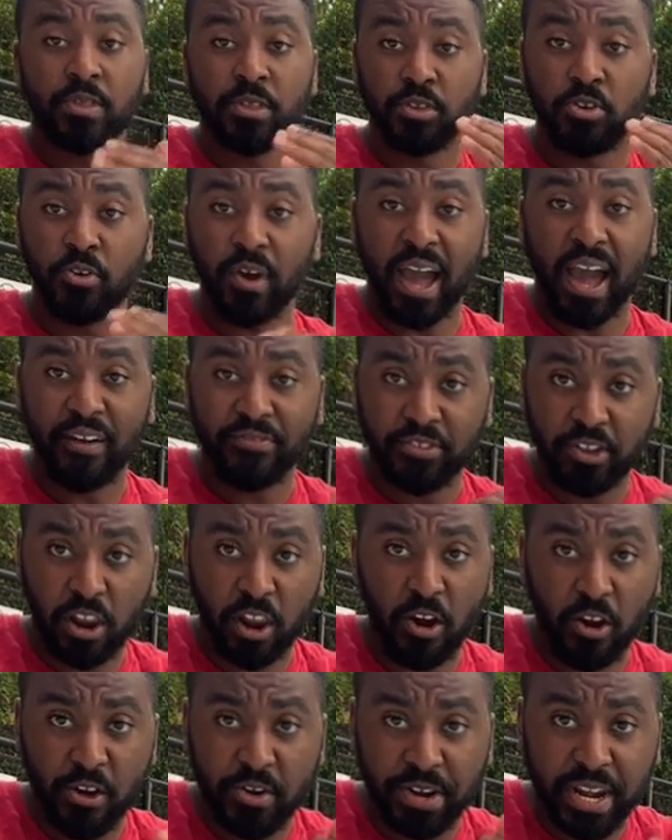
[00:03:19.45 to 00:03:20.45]
You have to
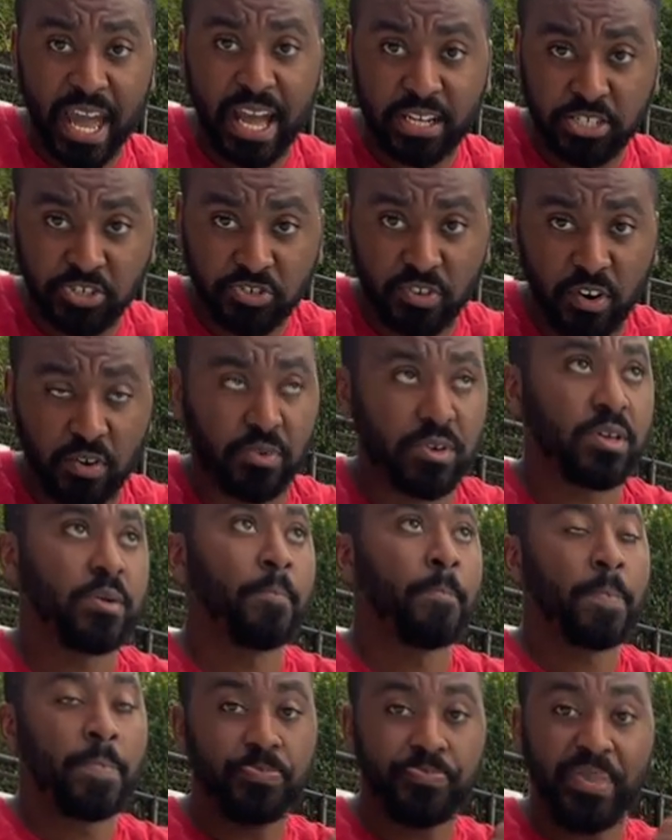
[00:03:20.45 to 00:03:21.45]
learn that stroke.
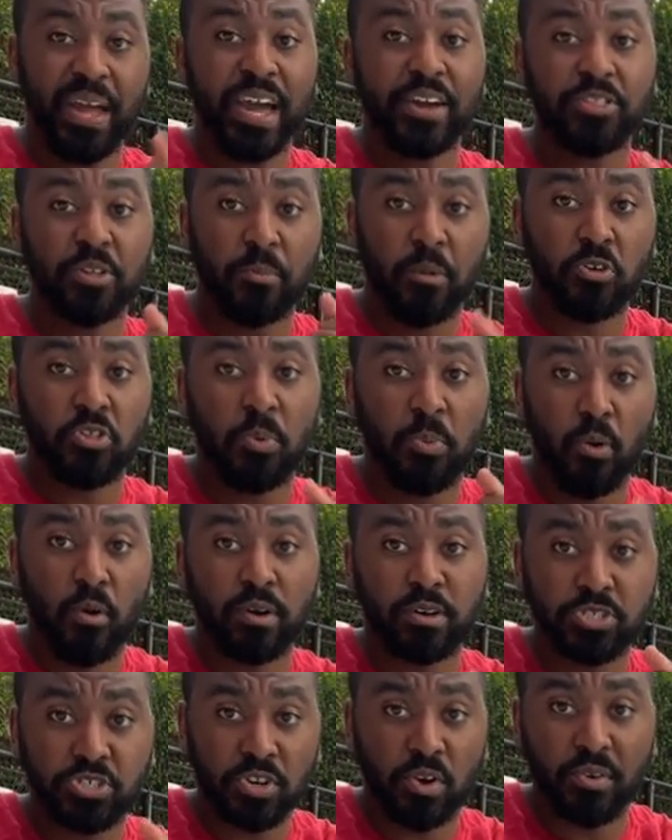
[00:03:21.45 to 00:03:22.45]
That's the most
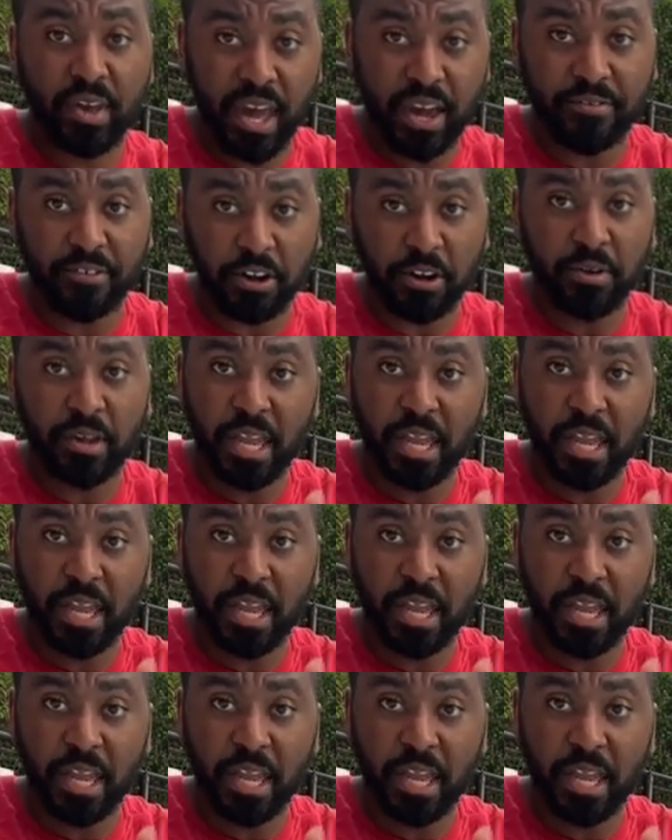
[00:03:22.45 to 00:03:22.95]
important stroke ever.